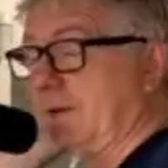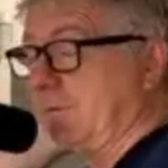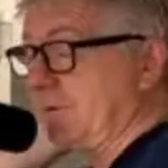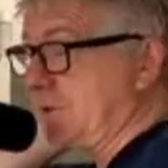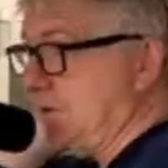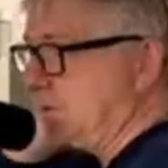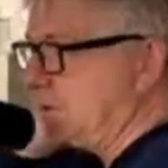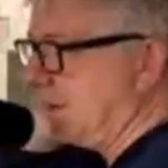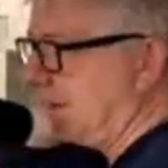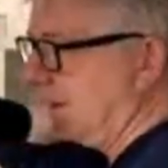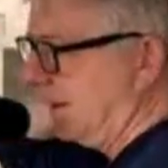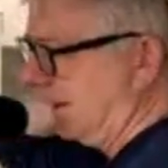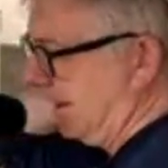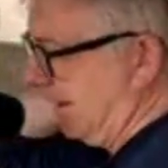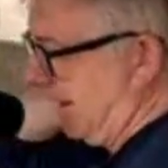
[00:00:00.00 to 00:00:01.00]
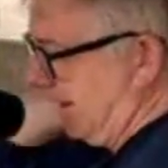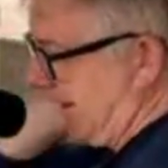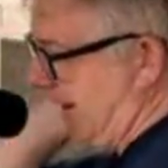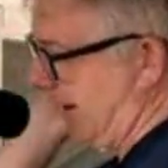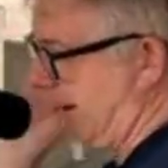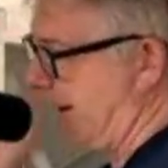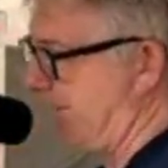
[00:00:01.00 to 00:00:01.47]
We'll soon tell.
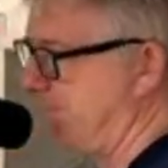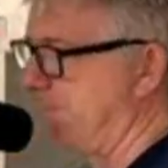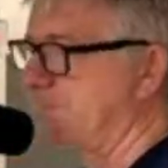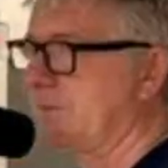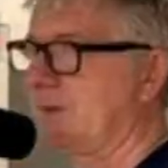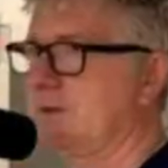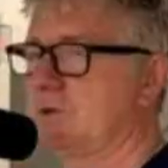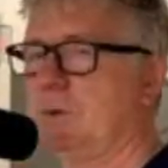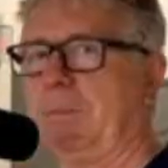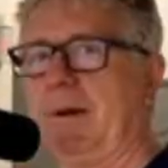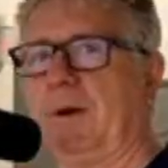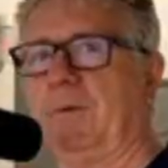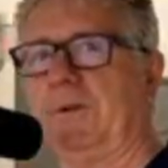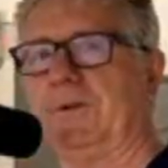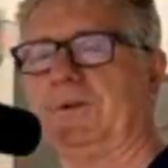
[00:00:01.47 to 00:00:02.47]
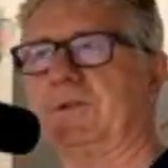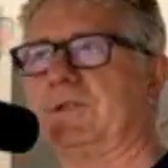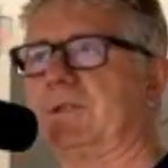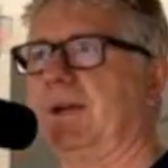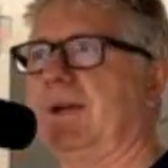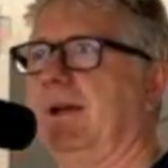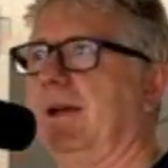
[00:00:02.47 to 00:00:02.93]
So bear with
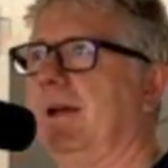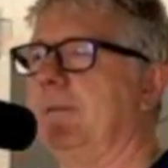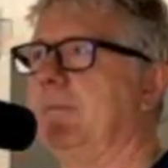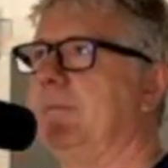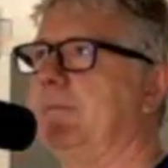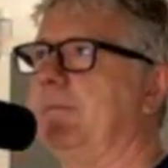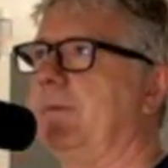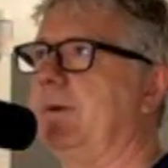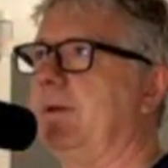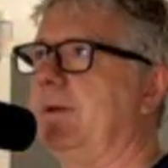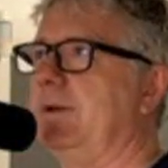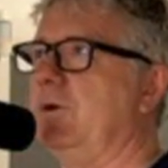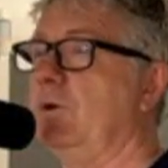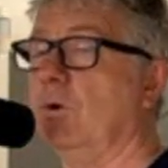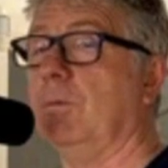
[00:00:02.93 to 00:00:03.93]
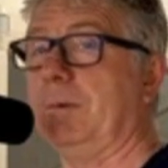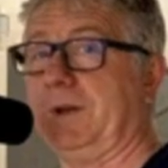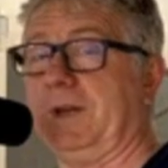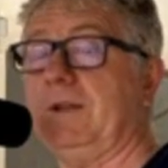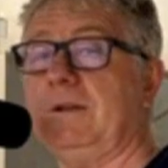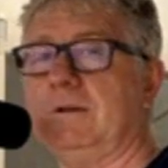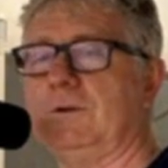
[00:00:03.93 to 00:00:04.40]
us.
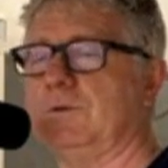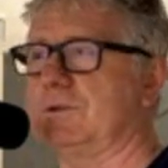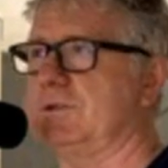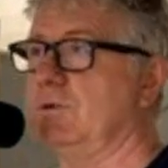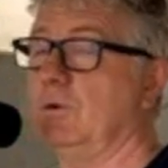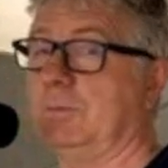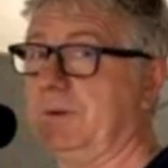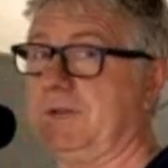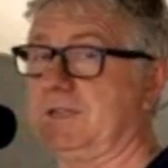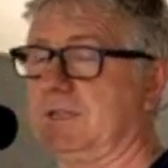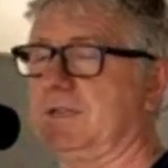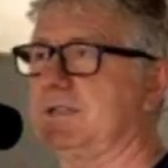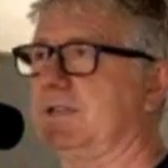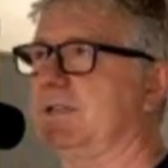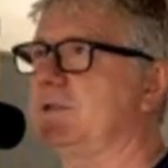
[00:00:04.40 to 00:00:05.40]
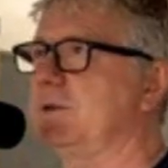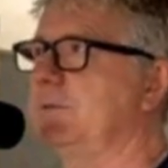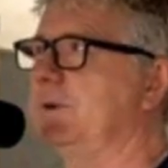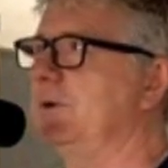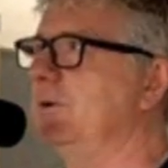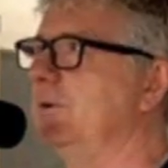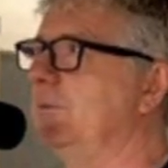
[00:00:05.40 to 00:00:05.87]
Nobody's listening, so
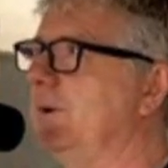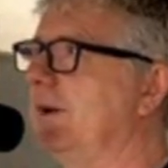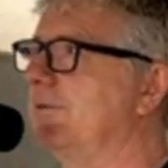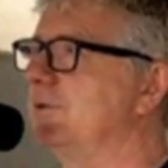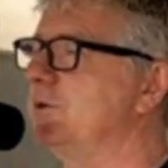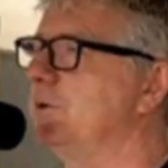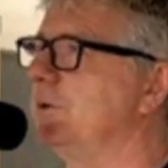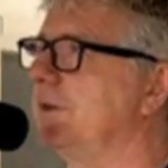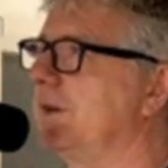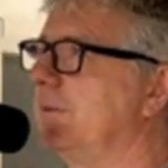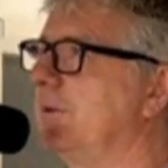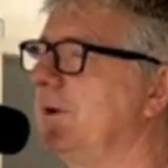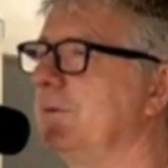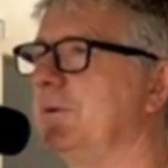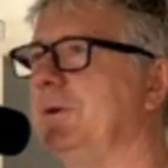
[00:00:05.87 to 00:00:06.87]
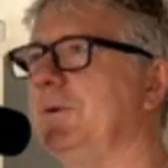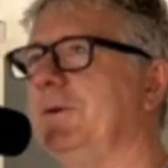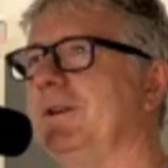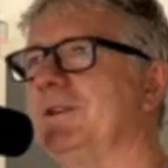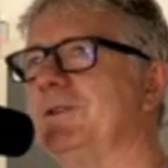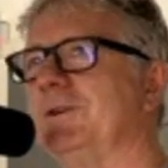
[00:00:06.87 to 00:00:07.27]
we haven't told anybody we're doing it.